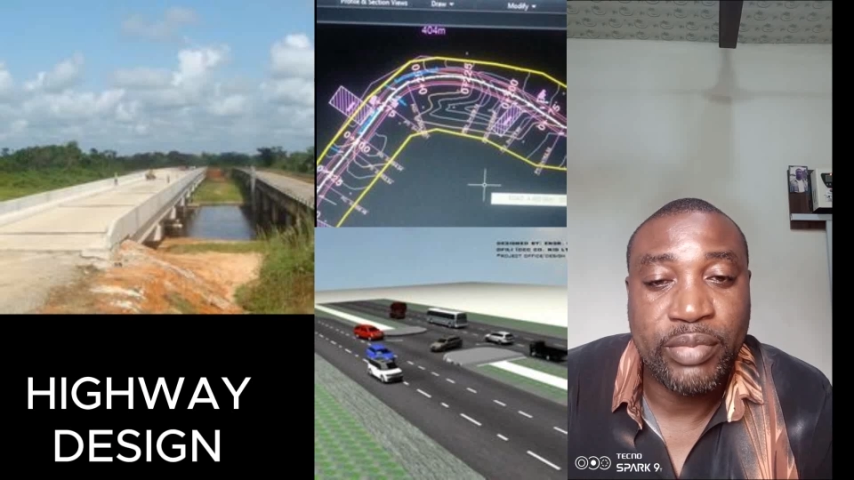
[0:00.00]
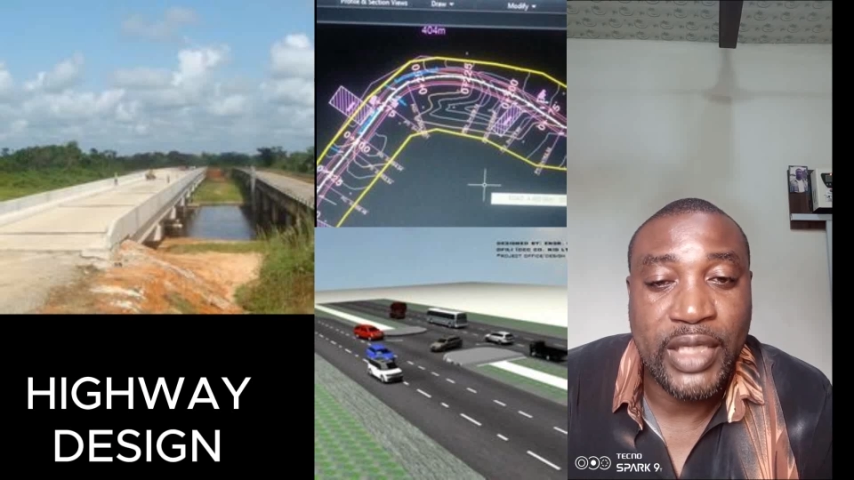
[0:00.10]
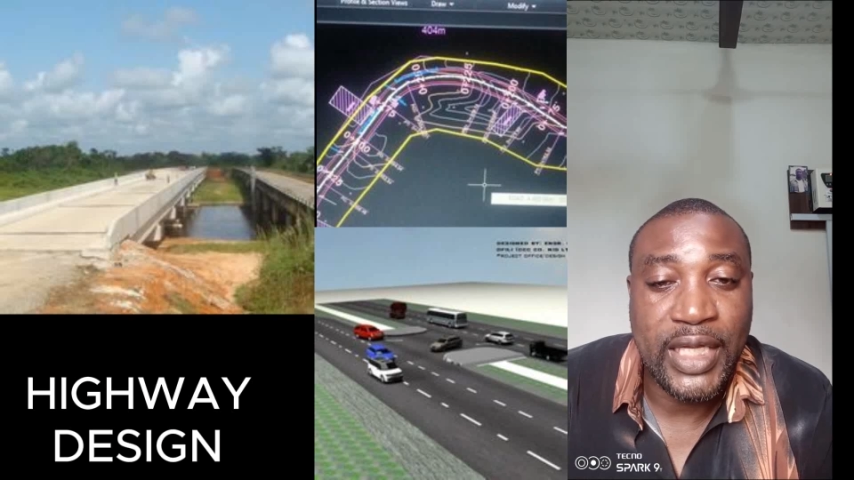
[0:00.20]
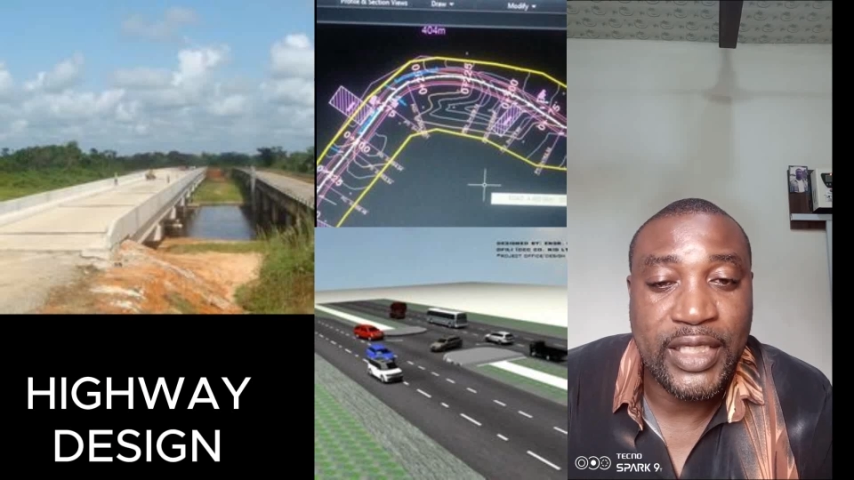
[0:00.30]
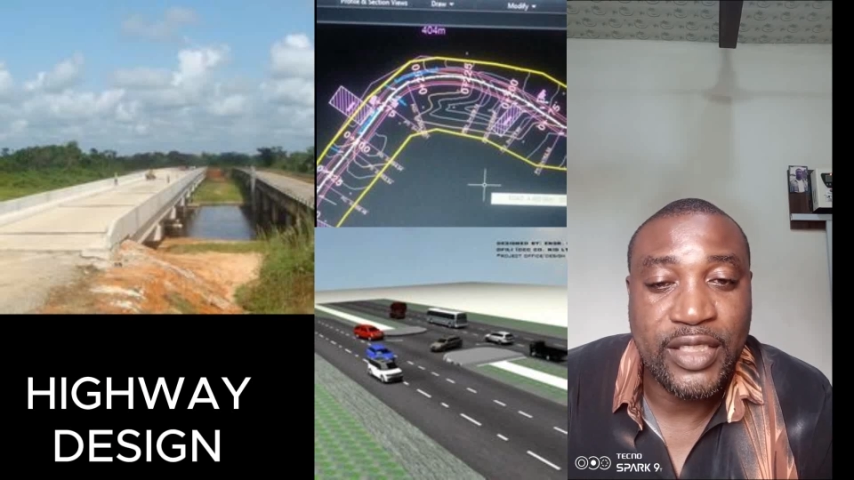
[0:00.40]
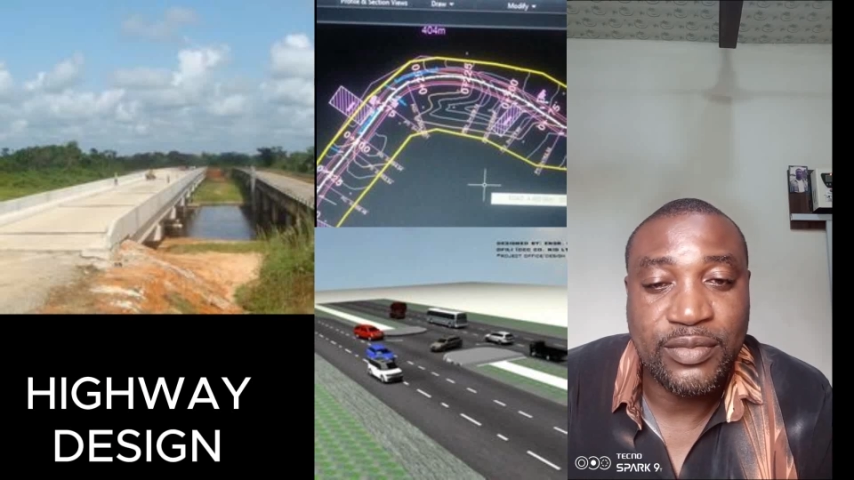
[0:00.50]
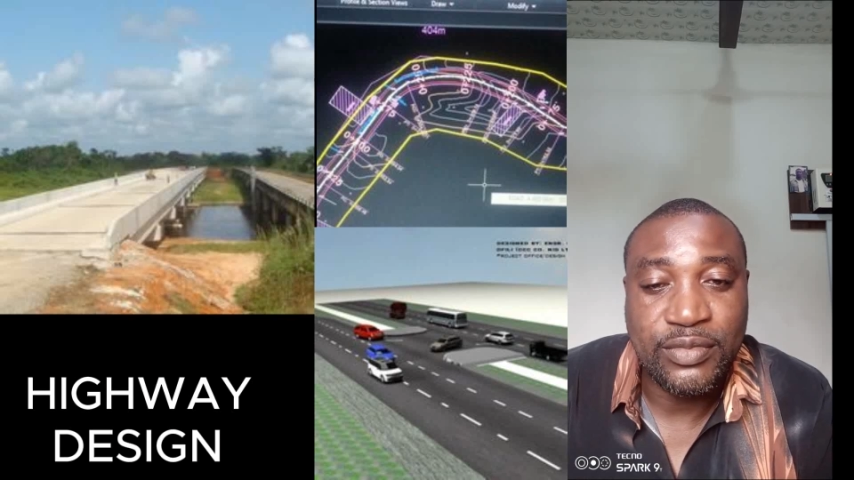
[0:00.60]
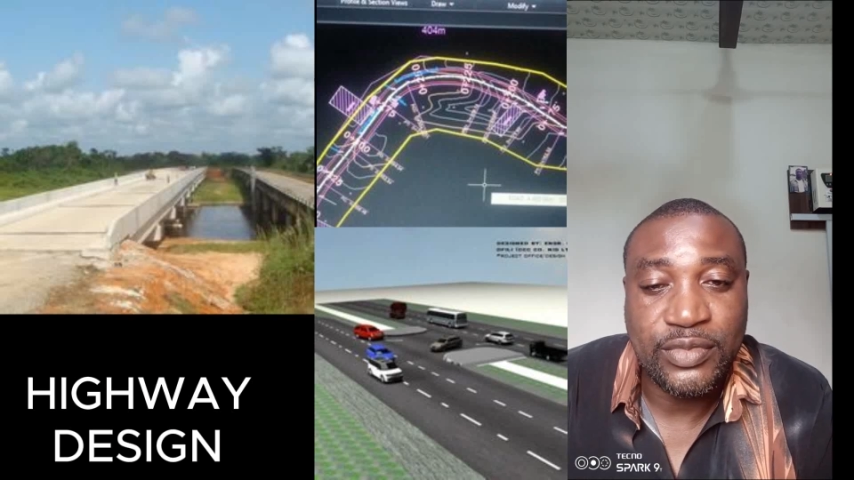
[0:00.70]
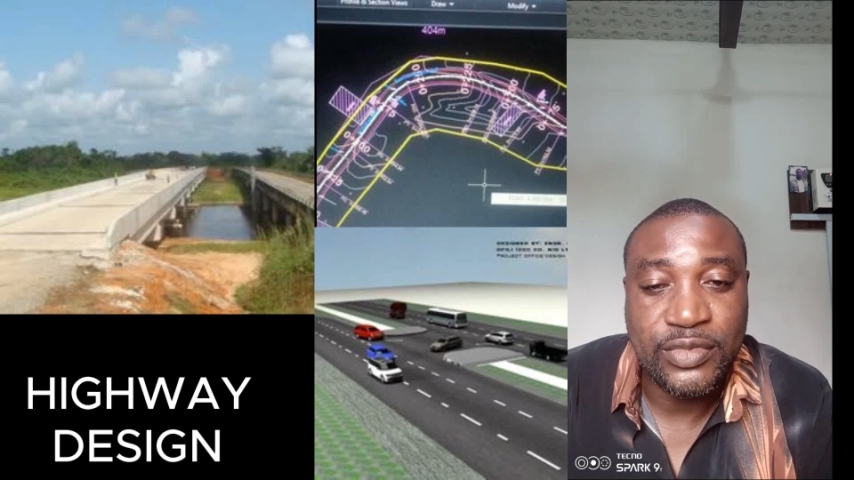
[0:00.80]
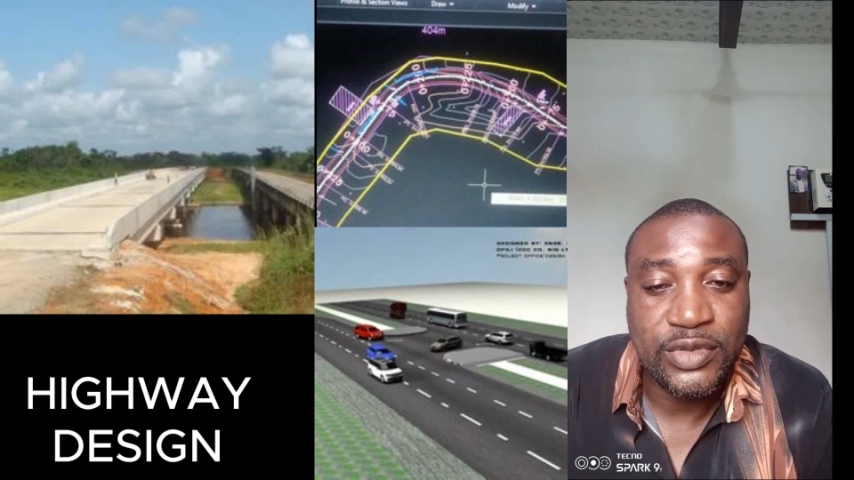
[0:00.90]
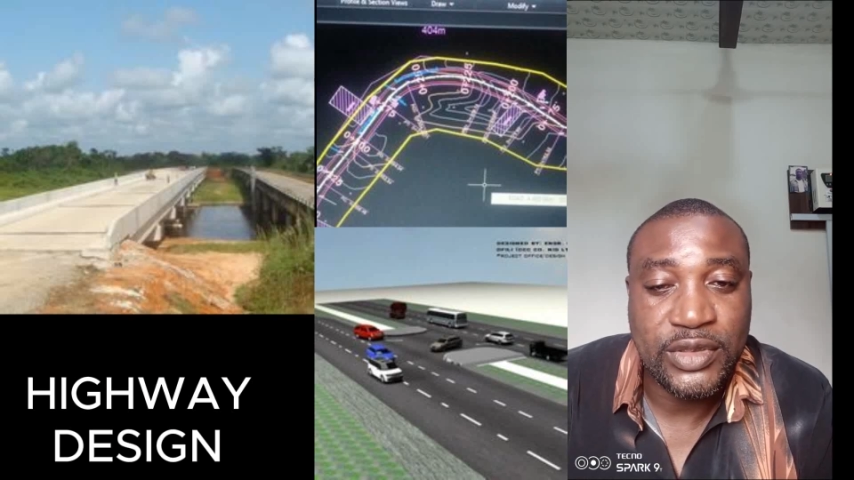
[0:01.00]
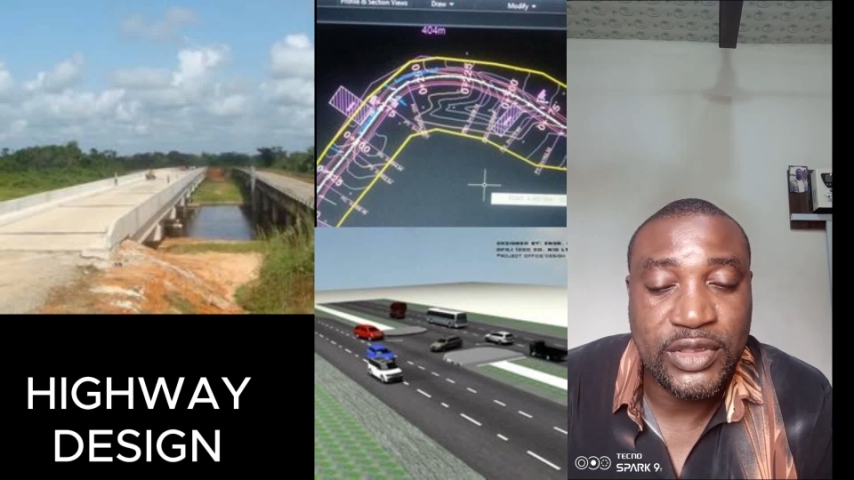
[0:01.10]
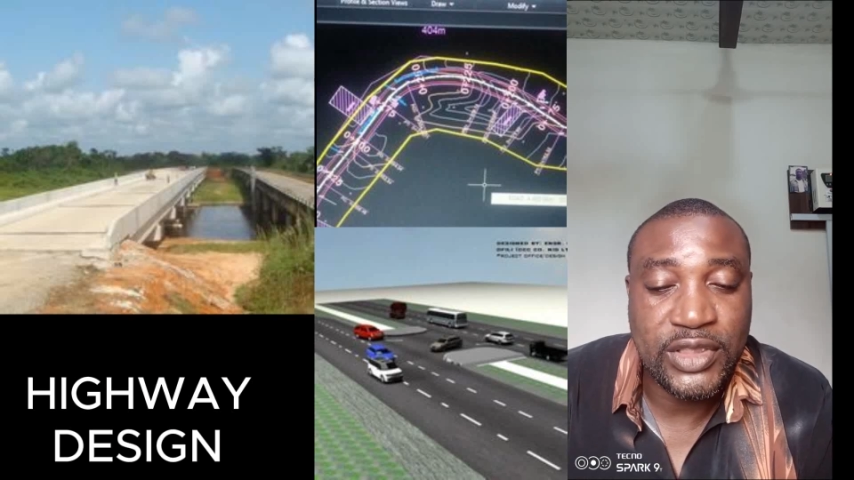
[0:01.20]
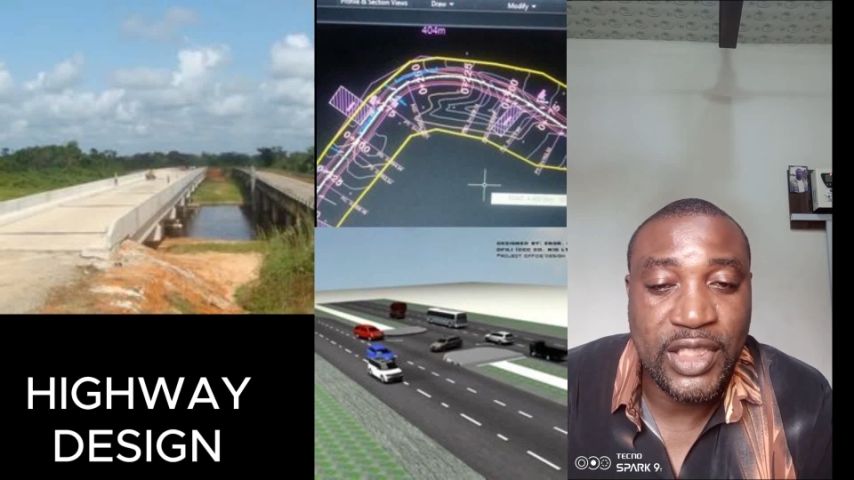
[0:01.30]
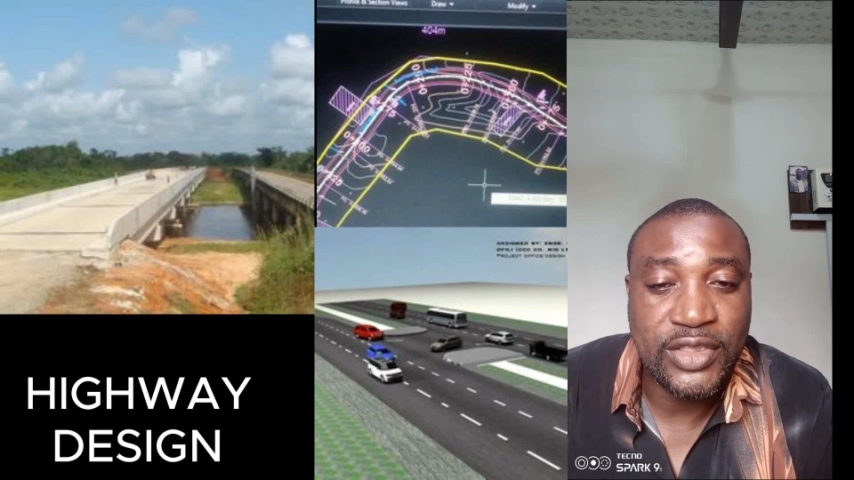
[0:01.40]
BIM
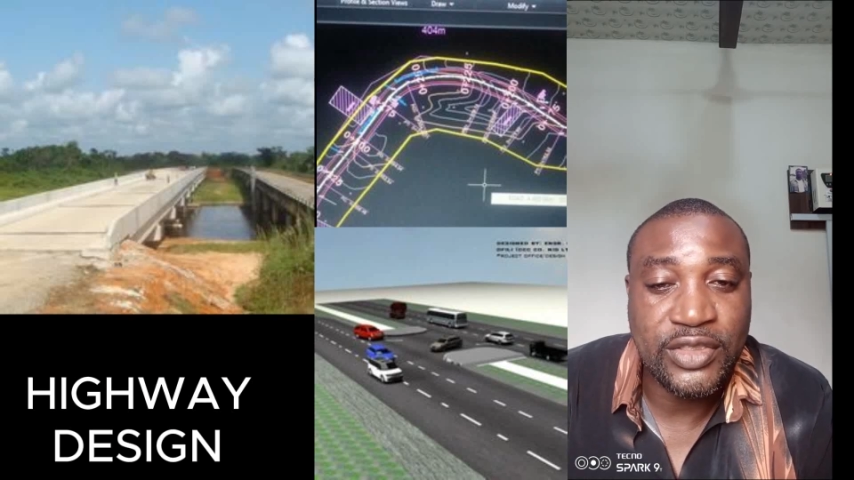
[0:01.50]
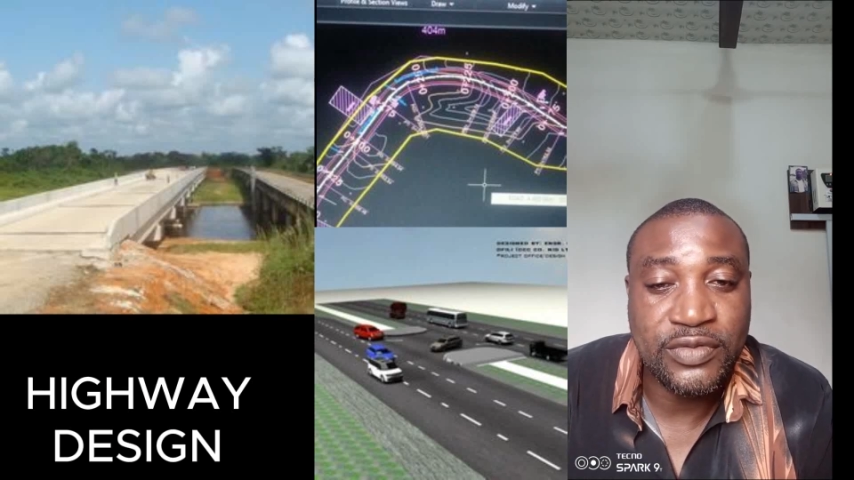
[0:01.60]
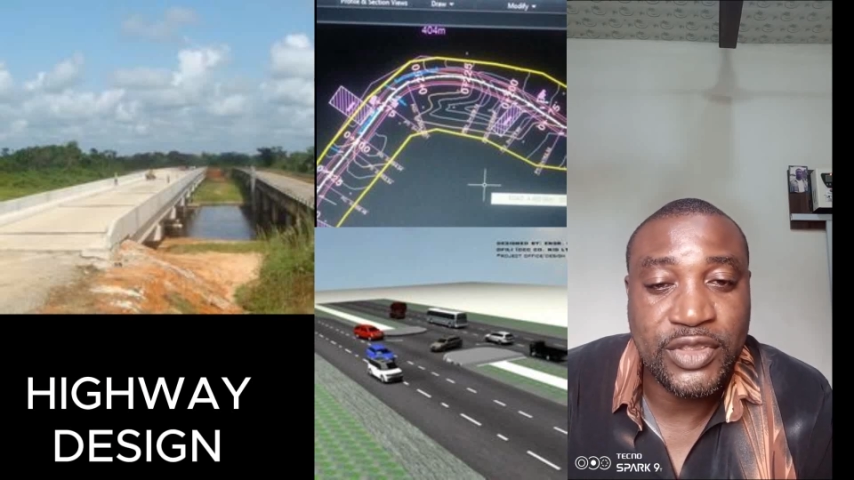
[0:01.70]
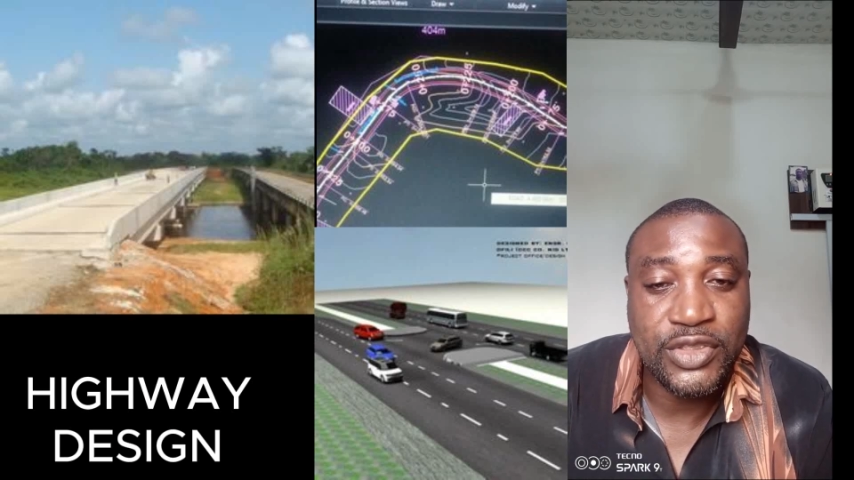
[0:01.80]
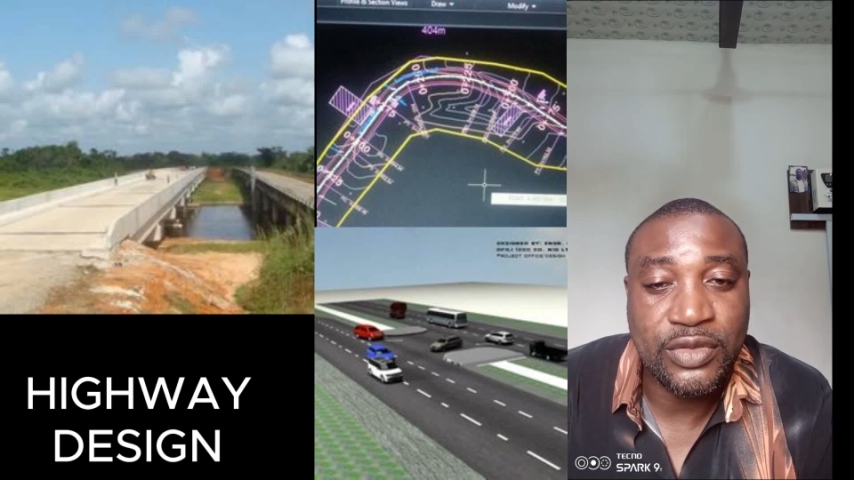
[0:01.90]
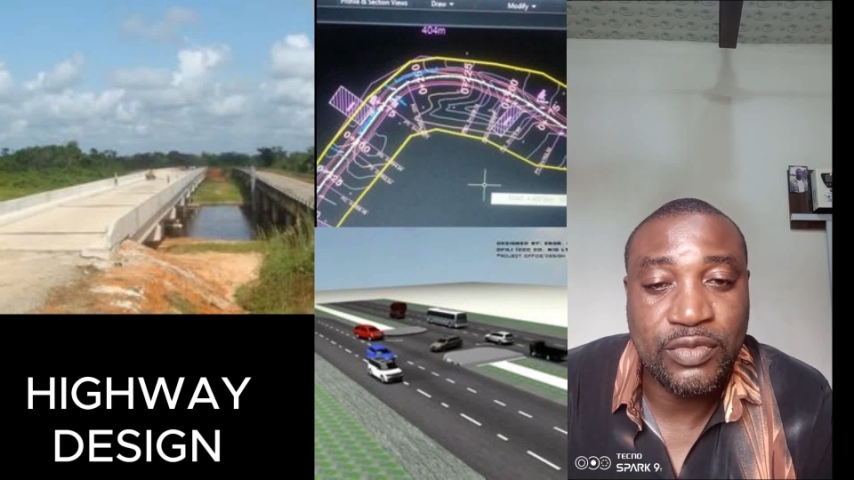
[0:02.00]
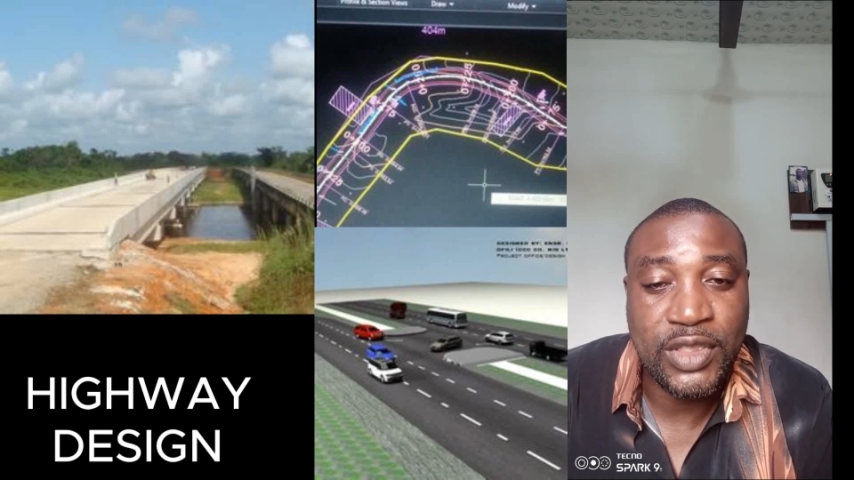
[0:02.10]
design generation.